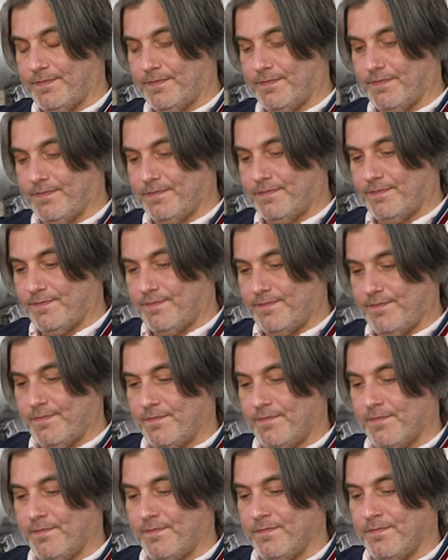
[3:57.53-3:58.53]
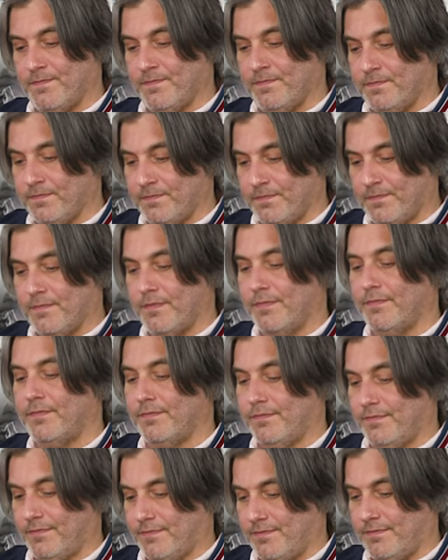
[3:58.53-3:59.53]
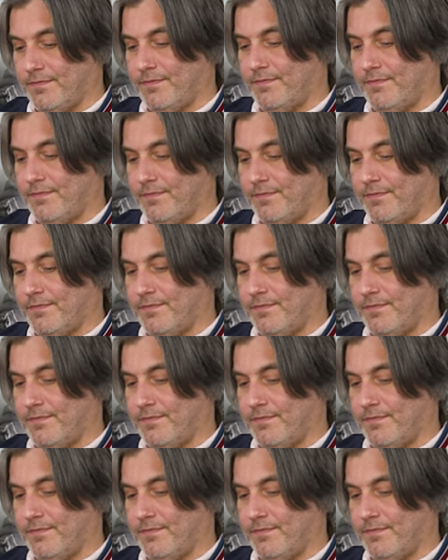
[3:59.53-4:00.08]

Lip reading: (not speaking)